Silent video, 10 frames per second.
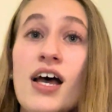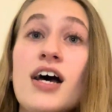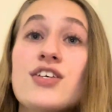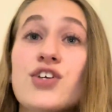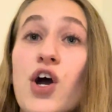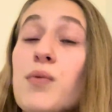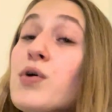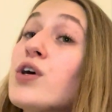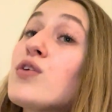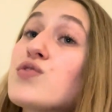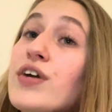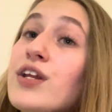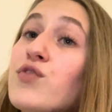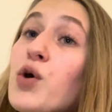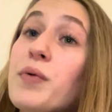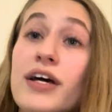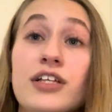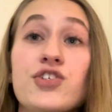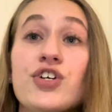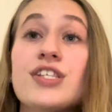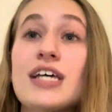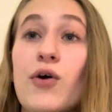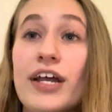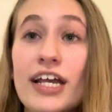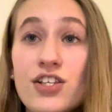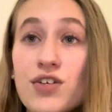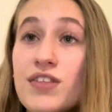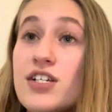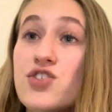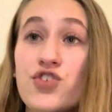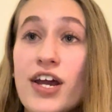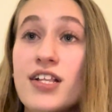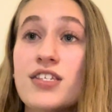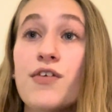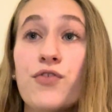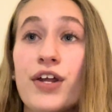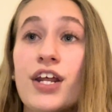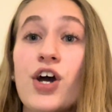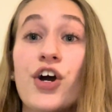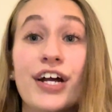Scarborough's reading rope illustrates how each of these strands of reading are